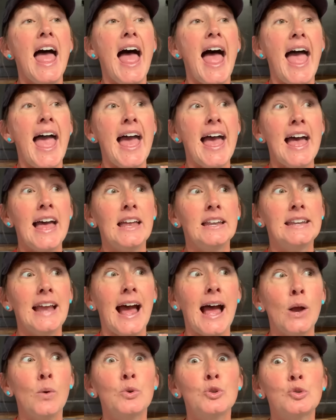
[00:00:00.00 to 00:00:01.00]
And
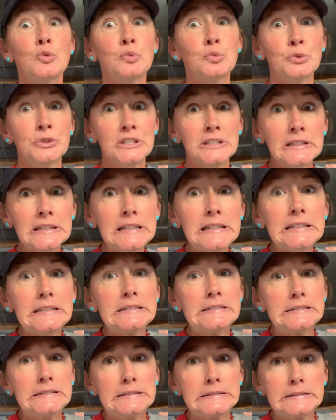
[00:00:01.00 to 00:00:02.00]
I was really
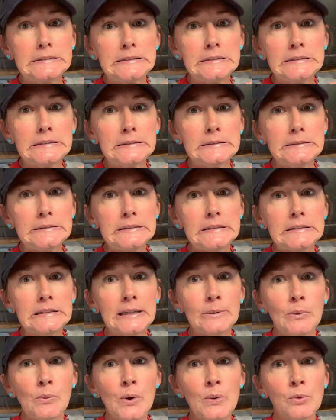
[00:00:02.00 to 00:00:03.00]
concerned
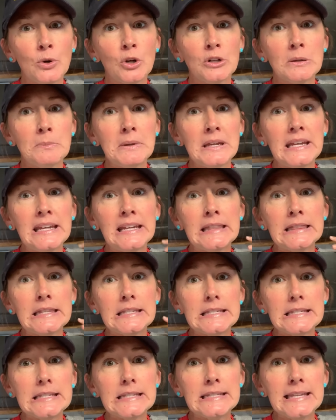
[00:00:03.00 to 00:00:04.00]
that we were going to be in the
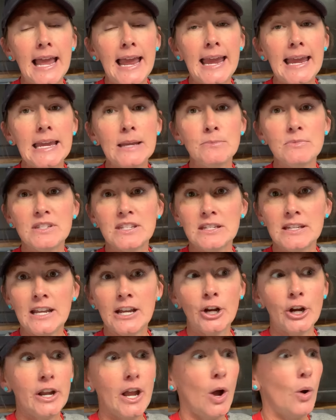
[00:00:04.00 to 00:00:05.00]
same
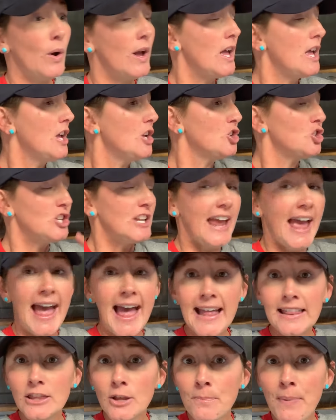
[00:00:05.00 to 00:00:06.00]
scenario. She
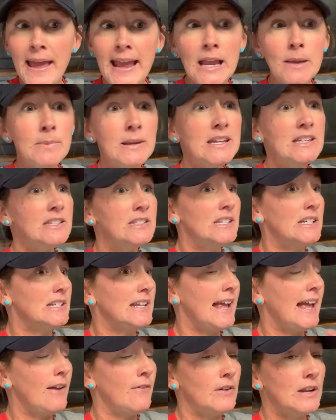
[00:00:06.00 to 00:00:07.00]
had the babies, didn't
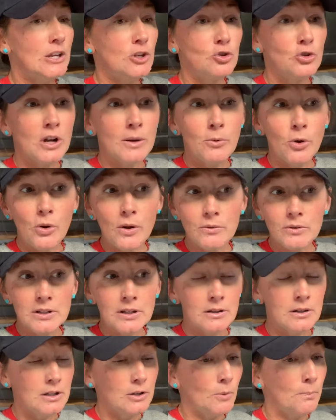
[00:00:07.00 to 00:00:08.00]
have any trouble,
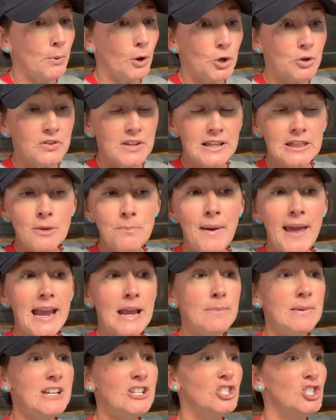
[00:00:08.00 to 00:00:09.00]
you know, birthing the
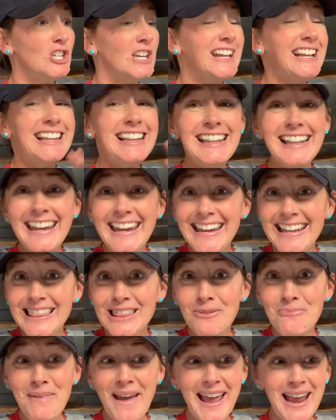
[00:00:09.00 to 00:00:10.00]
babies. She cleaned
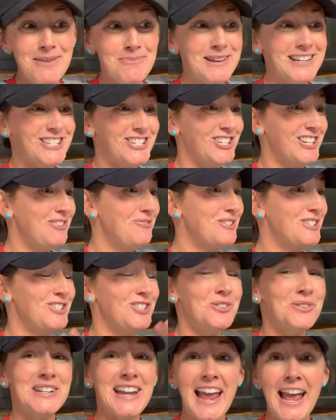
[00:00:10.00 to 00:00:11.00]
the babies. She was
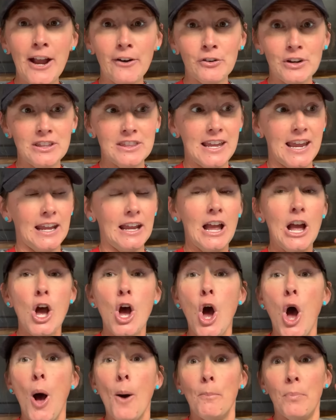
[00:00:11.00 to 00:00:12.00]
doing everything.
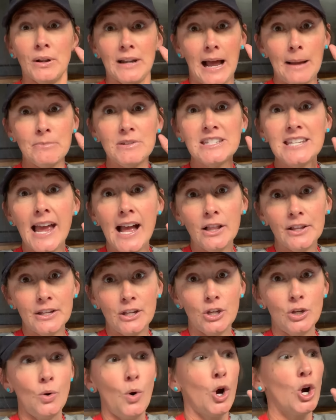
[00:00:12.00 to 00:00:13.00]
But I'm telling
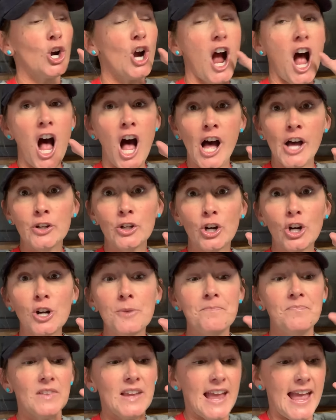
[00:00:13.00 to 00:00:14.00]
you, her udder
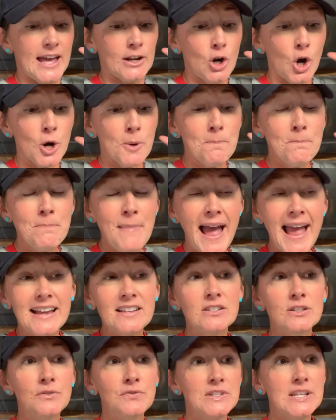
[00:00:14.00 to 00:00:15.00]
and her
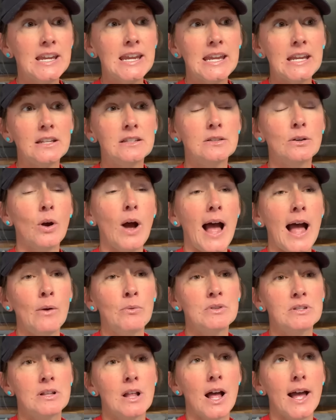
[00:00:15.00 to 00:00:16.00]
massive teats, I
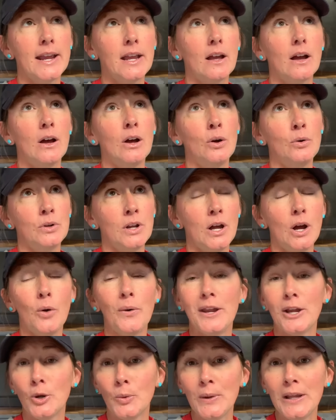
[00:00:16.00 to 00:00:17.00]
was like, oh no,
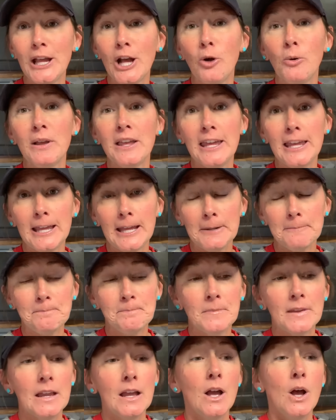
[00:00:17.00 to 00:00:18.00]
here we go again.
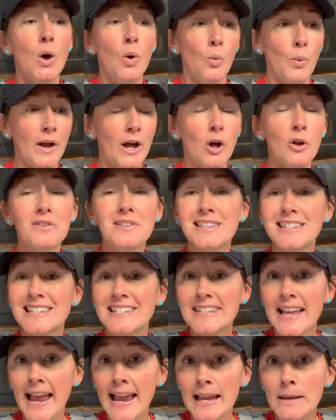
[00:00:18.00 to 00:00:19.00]
Well,
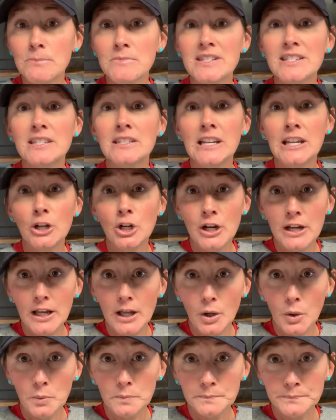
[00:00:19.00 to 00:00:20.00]
same
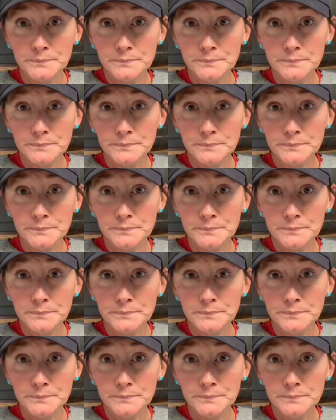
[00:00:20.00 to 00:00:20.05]
scenario.